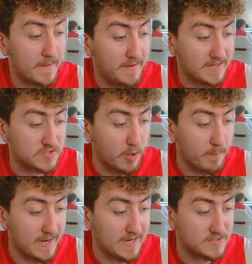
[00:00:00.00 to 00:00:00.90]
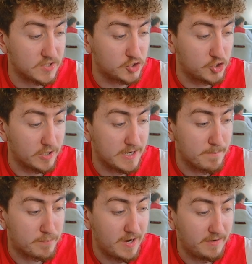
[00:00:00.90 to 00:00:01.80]
Next up is
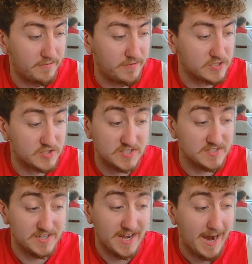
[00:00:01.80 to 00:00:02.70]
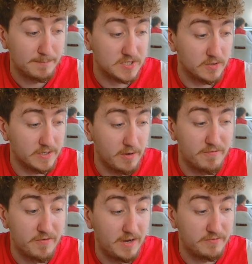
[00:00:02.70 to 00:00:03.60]
Julian Brandt. Finished the season absolutely on
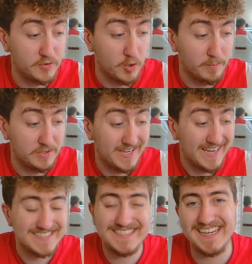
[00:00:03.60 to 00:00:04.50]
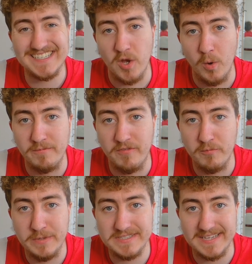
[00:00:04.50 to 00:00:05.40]
fire for Dortmund. 6 goal
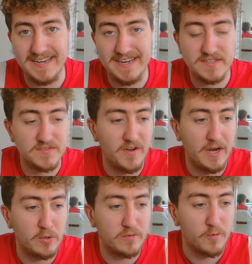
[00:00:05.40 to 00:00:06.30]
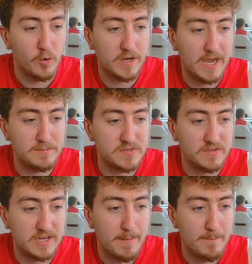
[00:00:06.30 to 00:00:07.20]
involvements in his final 4 games of
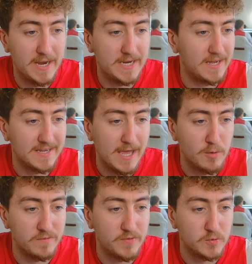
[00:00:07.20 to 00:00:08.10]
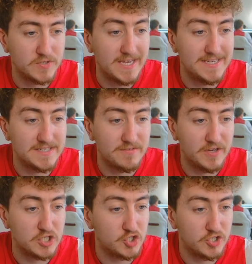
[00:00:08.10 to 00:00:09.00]
the campaign. Again, with those easy
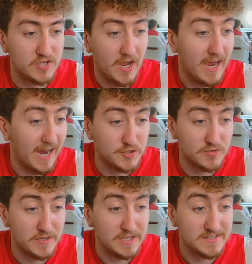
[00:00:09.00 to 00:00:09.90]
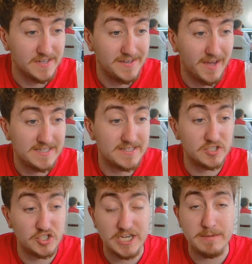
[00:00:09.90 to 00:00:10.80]
fixtures, I just think he's a nice,
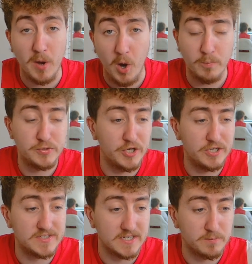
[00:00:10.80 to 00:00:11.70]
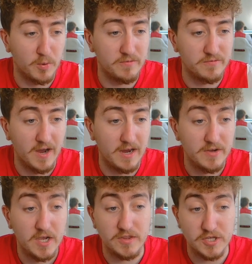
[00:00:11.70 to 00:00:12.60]
cheap option at 6.5 that
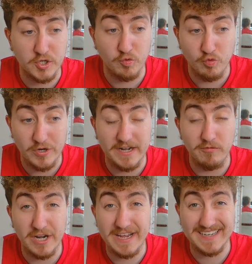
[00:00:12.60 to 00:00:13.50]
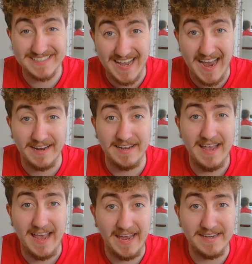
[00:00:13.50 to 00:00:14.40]
you could really, really attack
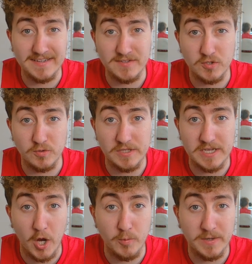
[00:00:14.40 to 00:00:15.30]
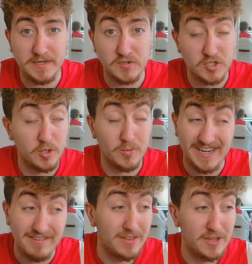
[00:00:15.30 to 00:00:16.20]
heading into the opening 2 and
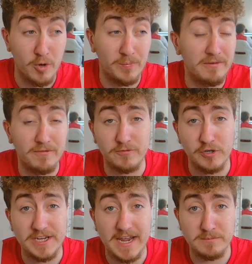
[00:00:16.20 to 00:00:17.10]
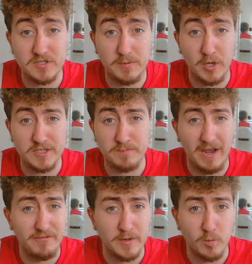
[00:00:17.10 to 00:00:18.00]
even the opening 3 games, to be honest. But
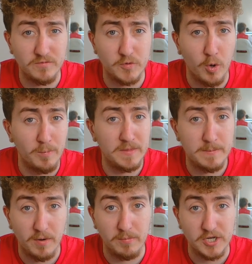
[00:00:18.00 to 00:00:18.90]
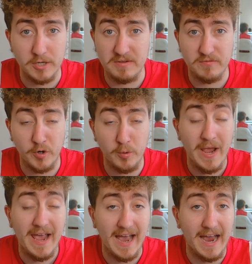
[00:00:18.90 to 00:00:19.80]
I think with Dortmund, they're probably going to be through
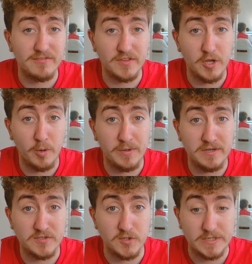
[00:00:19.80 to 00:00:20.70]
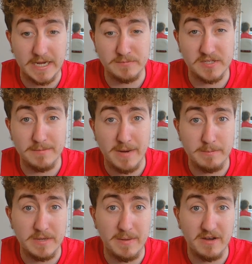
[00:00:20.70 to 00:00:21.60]
after the opening 2 games, so there might
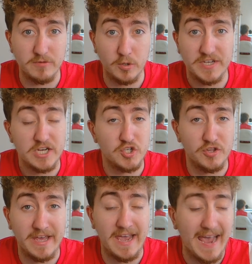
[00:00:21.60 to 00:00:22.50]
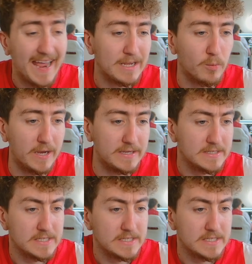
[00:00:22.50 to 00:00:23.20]
be a bit of rotation there anyway.